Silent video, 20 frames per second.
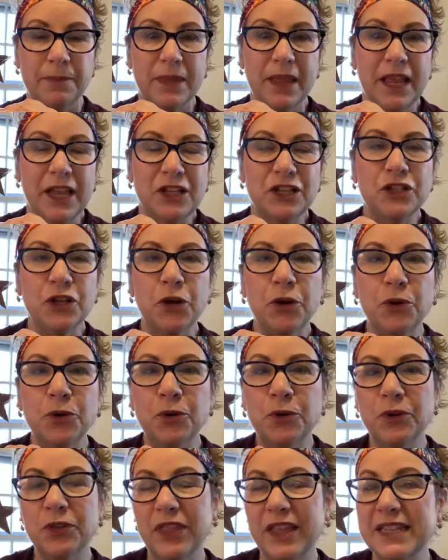
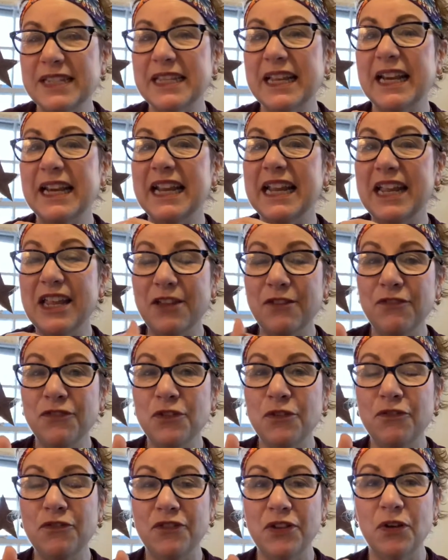So they said if
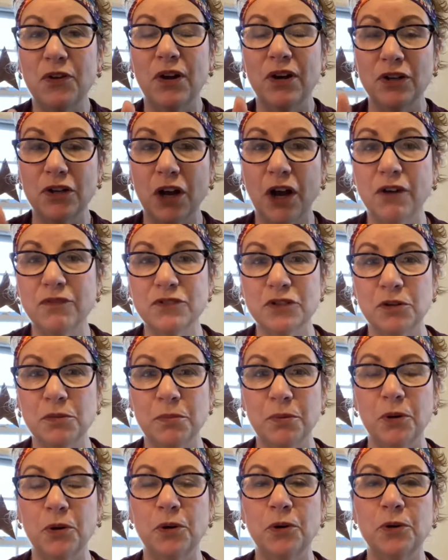you feel
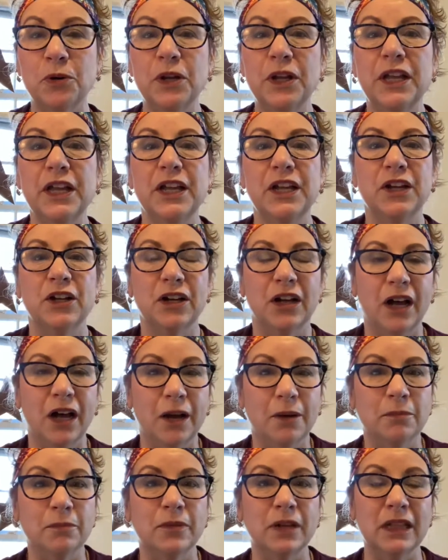uncomfortable
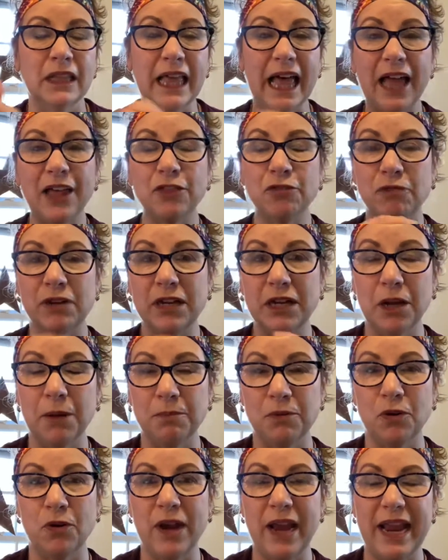lathering up
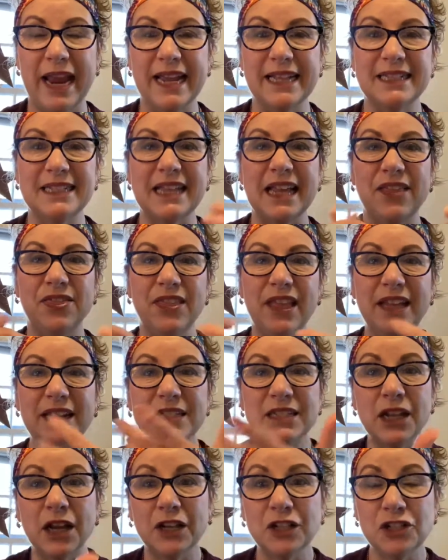your hands and then
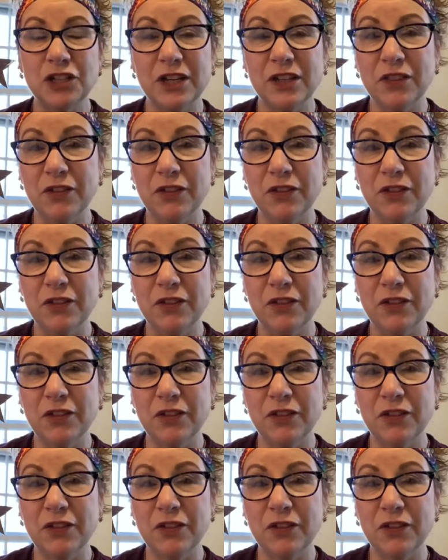touching the